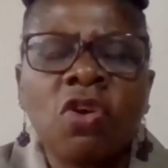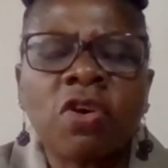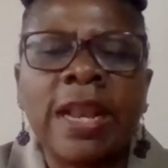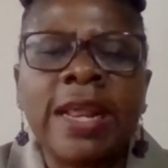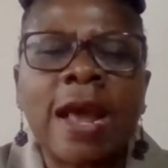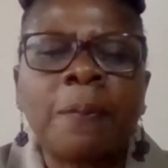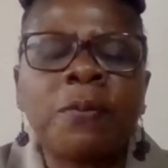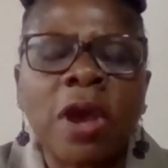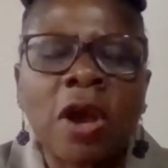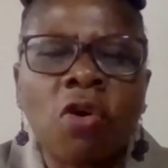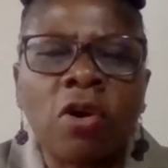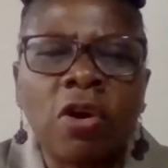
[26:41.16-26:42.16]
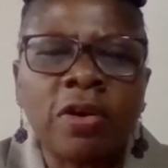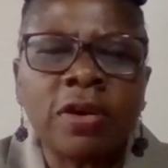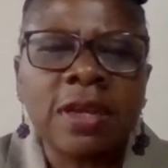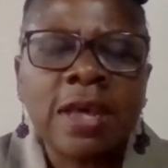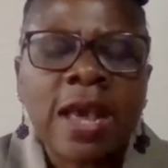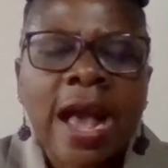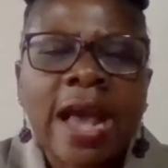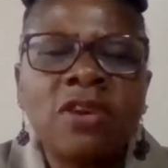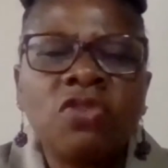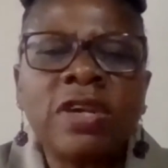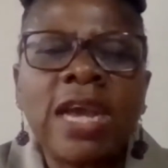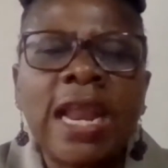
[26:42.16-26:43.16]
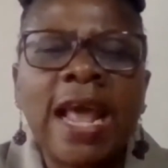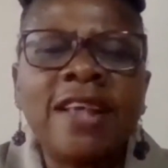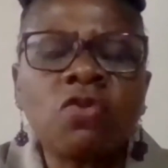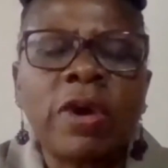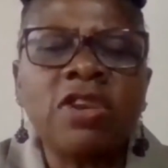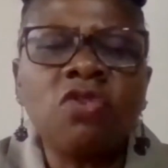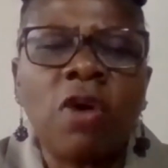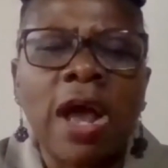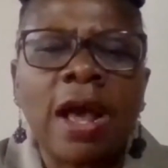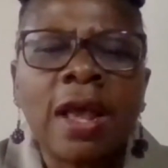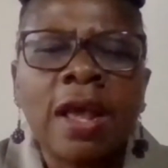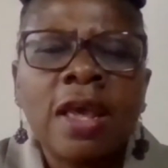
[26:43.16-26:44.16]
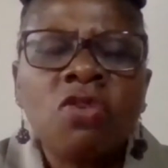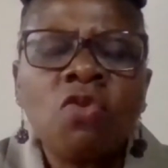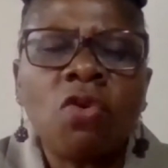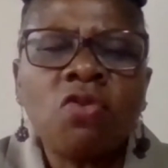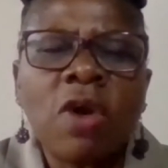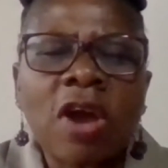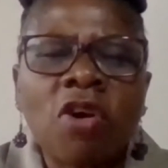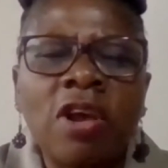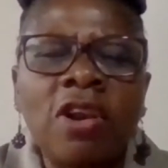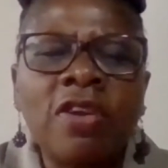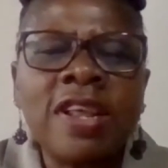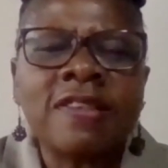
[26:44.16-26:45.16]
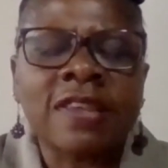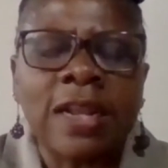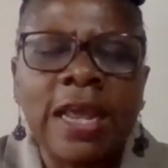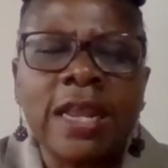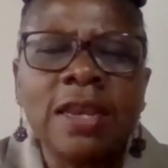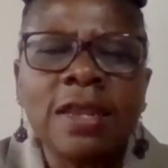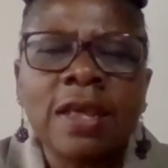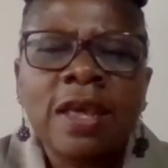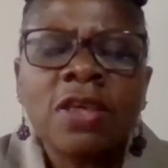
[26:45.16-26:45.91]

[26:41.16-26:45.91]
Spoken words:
clean up your colon. And you realize when your colon is clean,